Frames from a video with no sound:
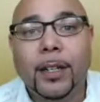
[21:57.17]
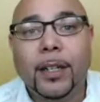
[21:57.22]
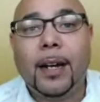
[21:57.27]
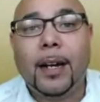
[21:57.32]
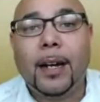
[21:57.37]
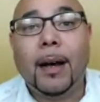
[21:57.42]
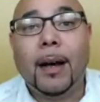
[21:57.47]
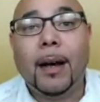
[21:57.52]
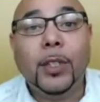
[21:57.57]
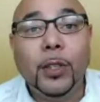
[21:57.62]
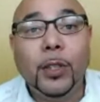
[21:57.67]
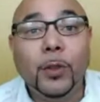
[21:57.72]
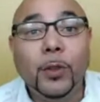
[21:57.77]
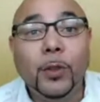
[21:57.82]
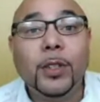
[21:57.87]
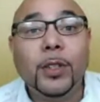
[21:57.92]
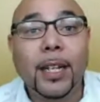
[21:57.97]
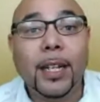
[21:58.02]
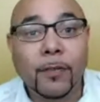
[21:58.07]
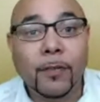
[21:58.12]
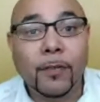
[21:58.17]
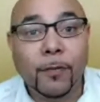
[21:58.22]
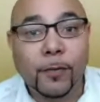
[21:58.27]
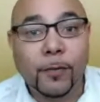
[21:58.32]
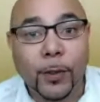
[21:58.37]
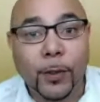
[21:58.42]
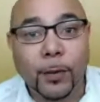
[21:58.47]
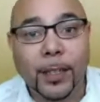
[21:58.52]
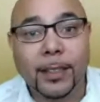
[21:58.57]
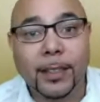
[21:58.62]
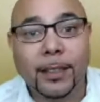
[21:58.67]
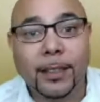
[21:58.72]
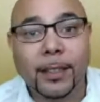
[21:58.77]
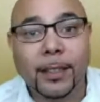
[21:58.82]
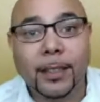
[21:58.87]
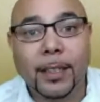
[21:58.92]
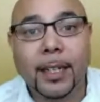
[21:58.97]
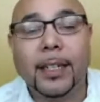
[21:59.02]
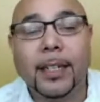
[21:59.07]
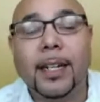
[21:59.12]
a huge
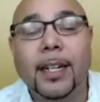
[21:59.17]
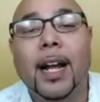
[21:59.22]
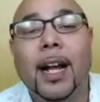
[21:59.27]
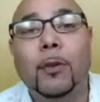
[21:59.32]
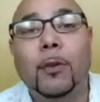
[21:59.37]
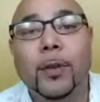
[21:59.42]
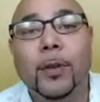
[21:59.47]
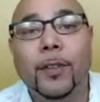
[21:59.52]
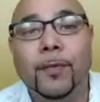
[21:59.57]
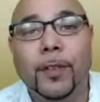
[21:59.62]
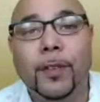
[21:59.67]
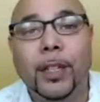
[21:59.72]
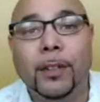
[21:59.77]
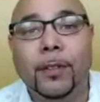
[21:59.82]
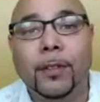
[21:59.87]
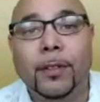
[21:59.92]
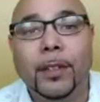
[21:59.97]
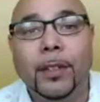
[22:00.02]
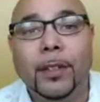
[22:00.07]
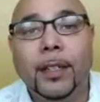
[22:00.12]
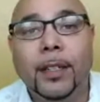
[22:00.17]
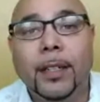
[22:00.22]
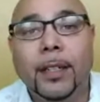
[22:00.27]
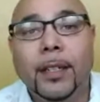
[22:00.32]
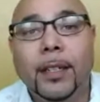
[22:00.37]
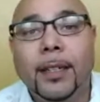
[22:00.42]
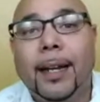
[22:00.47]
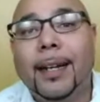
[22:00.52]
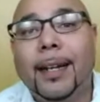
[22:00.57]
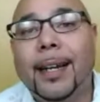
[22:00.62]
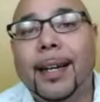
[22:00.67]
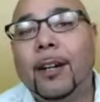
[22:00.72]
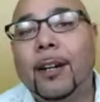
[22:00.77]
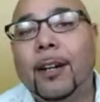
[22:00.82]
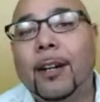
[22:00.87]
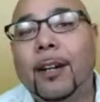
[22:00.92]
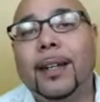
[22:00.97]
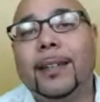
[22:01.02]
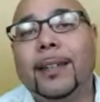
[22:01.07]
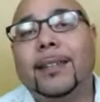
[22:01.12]
influence in how we feel.
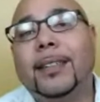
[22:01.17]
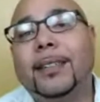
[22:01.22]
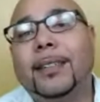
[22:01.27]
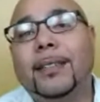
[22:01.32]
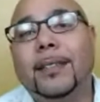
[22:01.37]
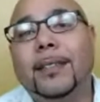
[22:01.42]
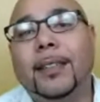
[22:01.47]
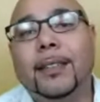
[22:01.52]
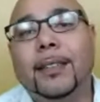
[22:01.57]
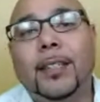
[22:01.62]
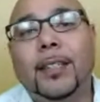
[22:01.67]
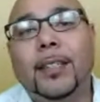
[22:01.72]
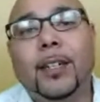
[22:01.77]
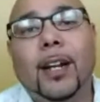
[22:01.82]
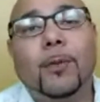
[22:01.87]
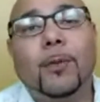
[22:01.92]
And I don't want